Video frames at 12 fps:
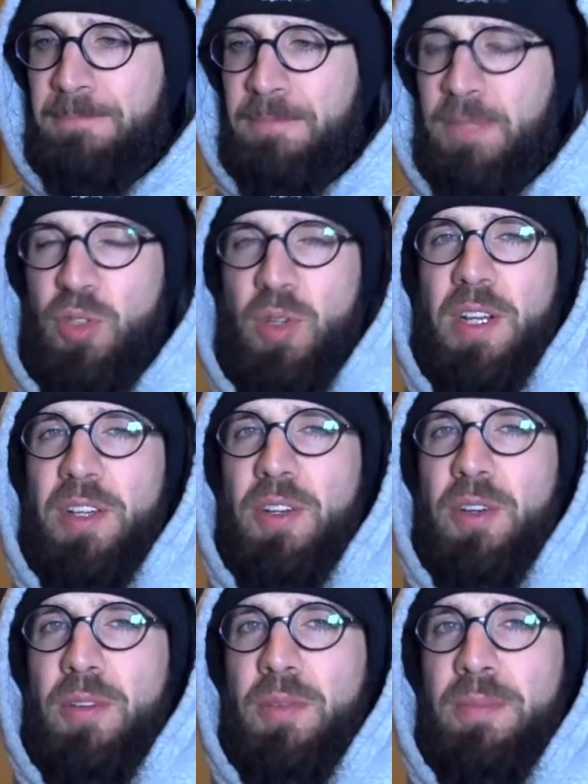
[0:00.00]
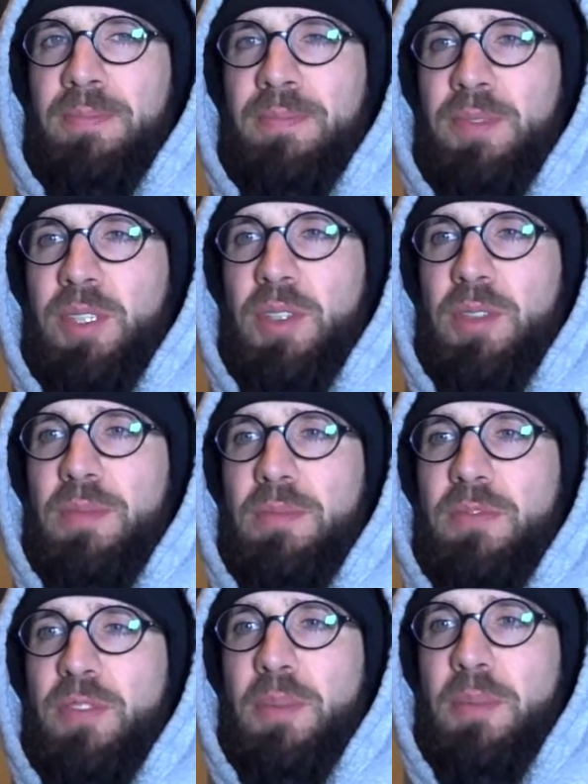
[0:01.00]
I'm going to try to know
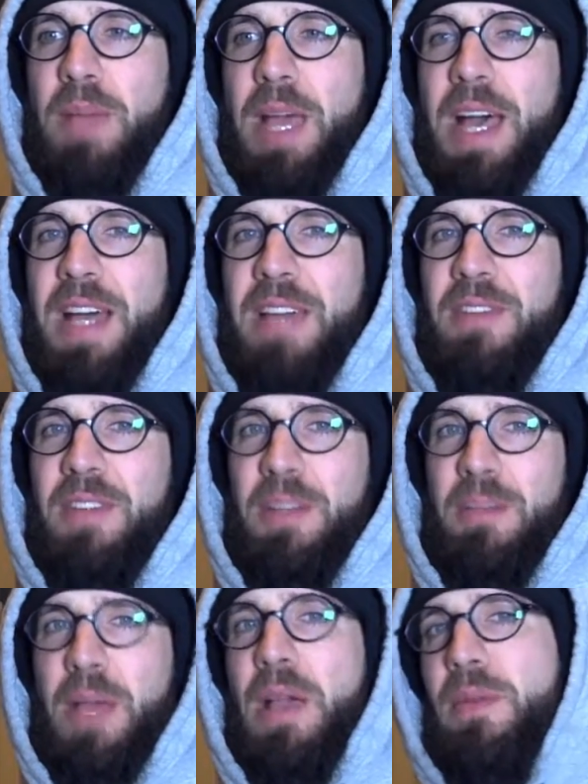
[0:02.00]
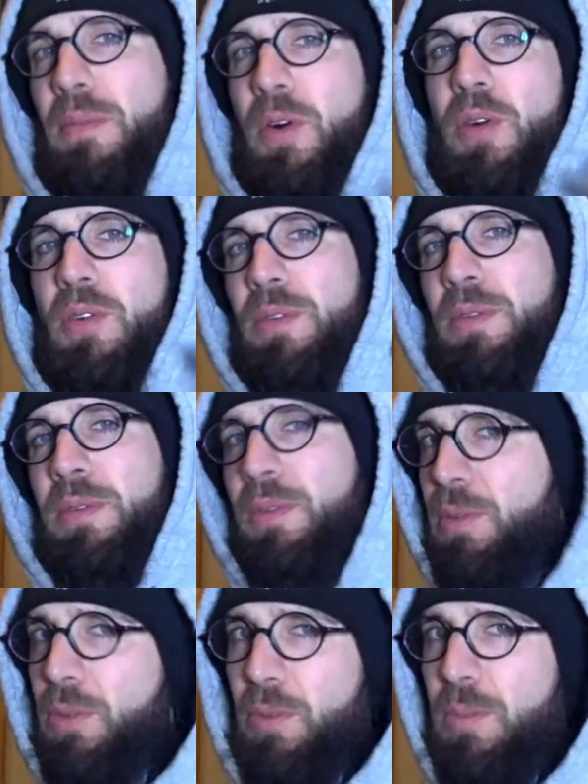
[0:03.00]
good from bad in my own
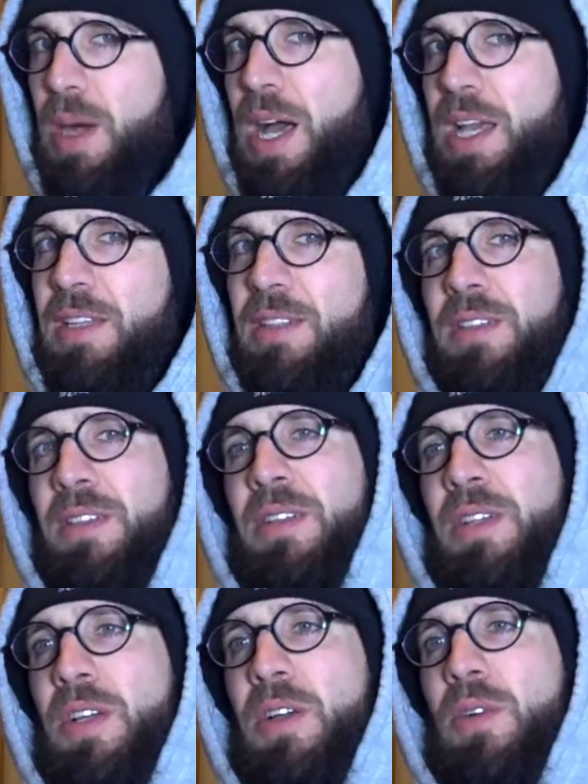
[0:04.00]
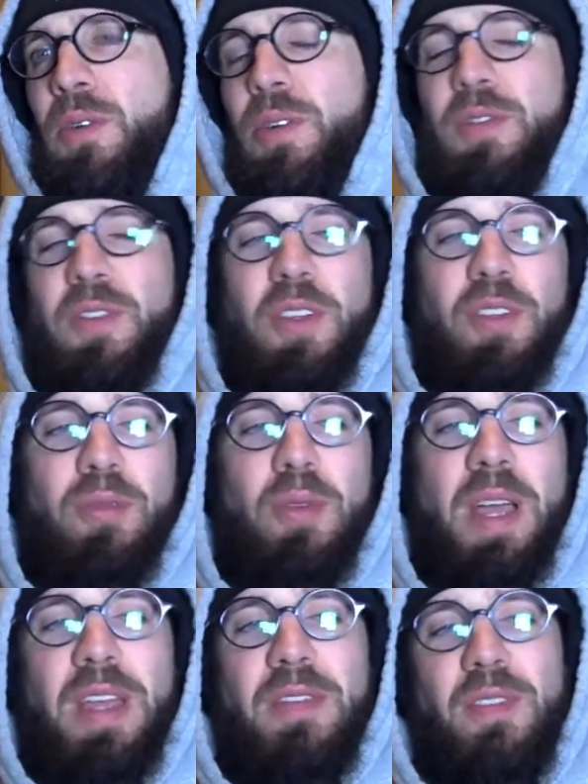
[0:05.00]
mind, what feels
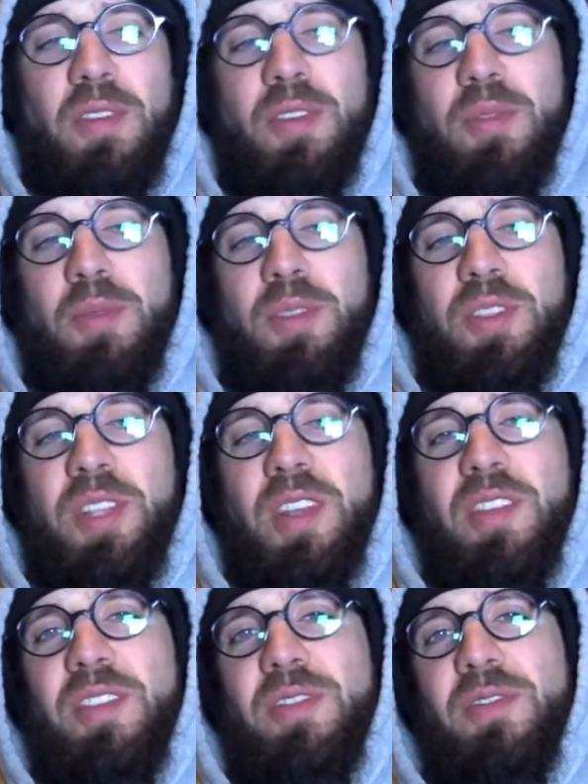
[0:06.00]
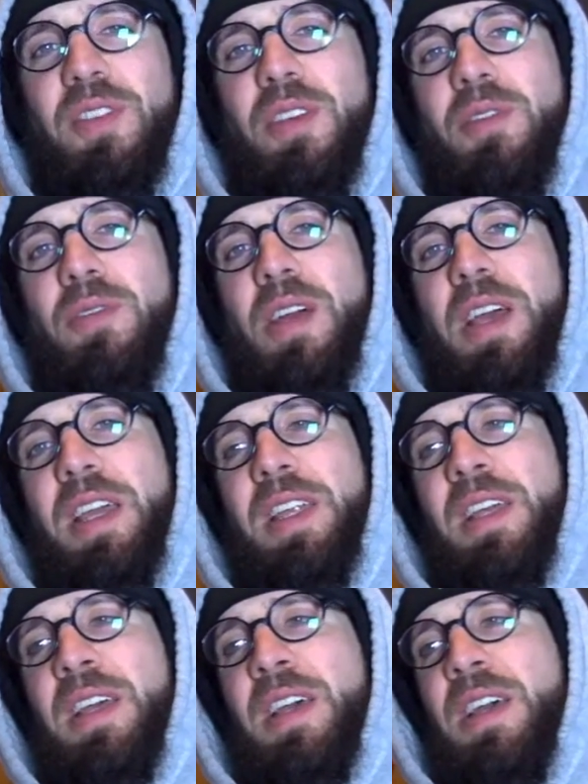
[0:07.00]
right versus which doesn't feel
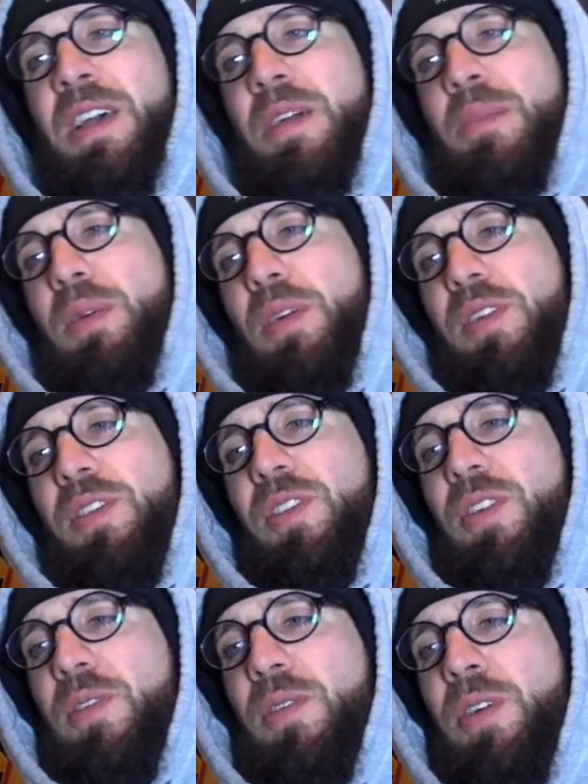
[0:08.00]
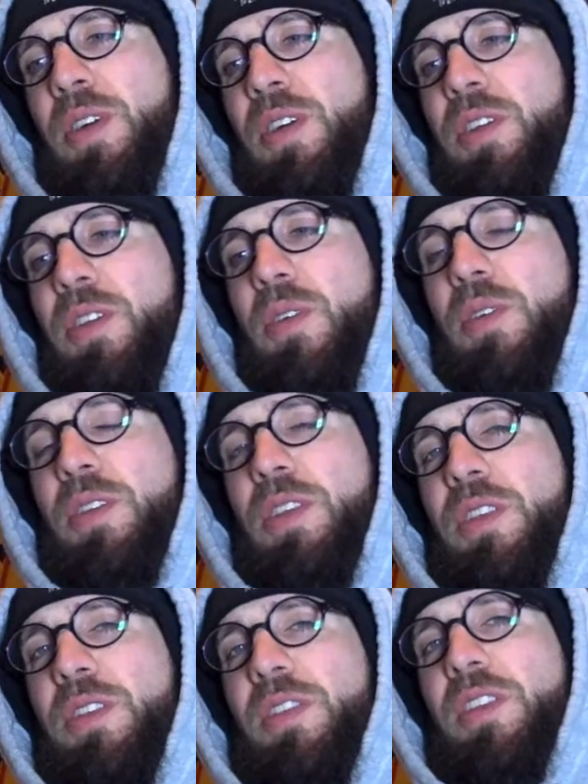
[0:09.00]
right, but also knowing
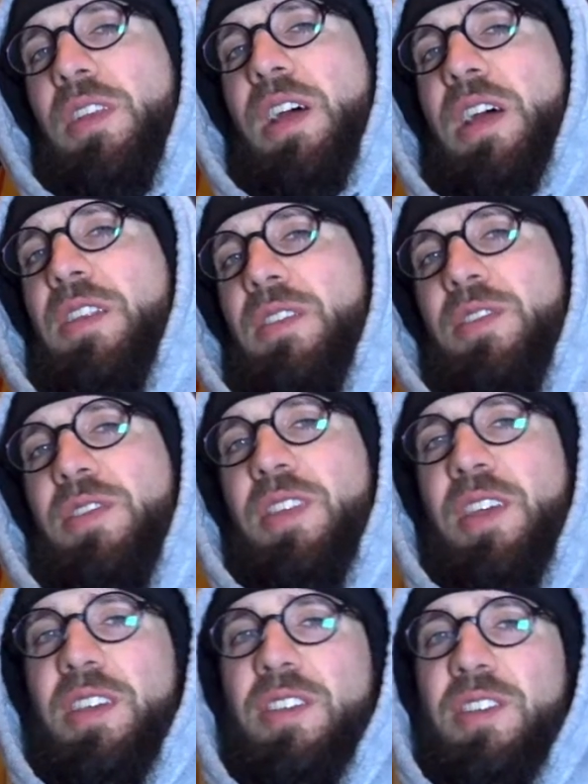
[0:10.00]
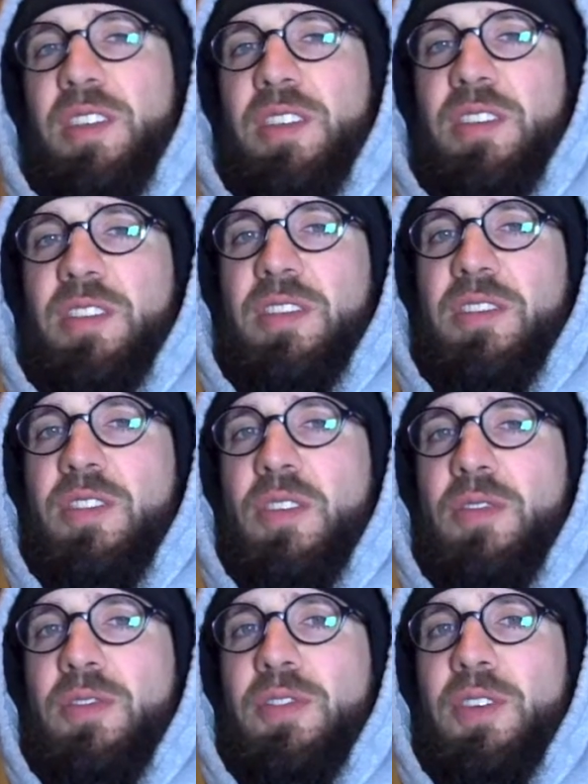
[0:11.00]
that it's a lot of those things that
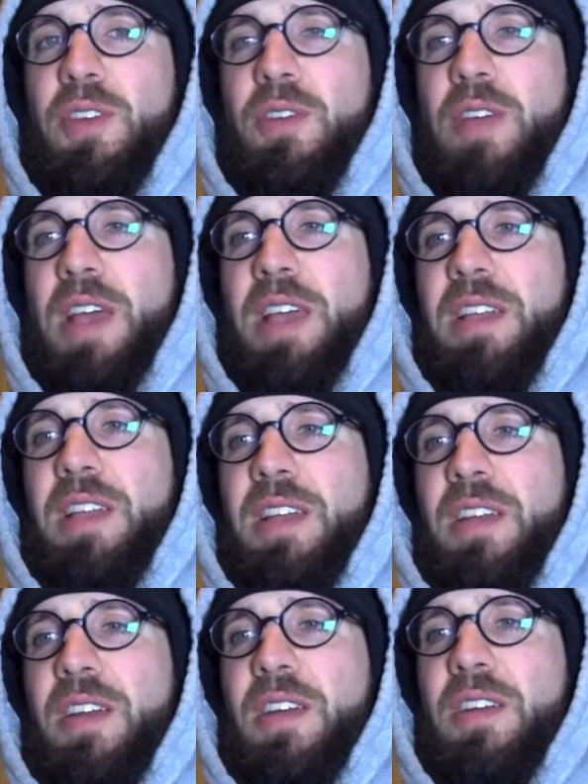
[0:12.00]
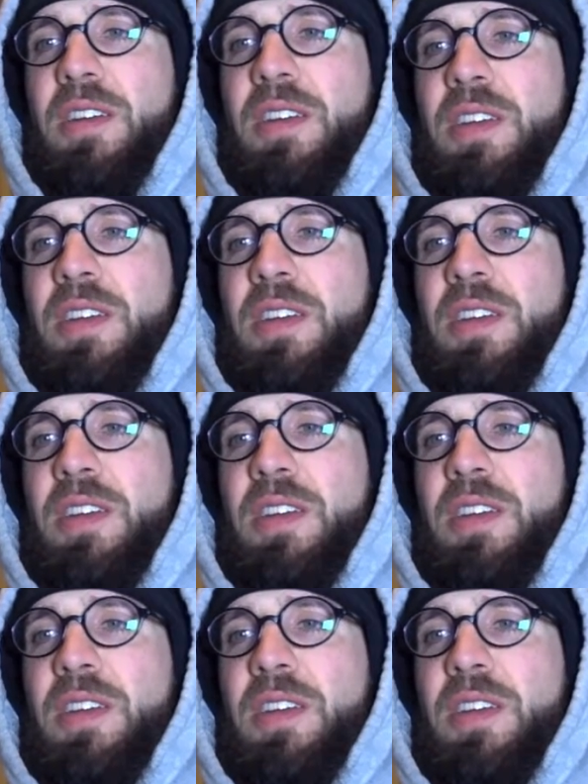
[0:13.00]
don't feel right and aren't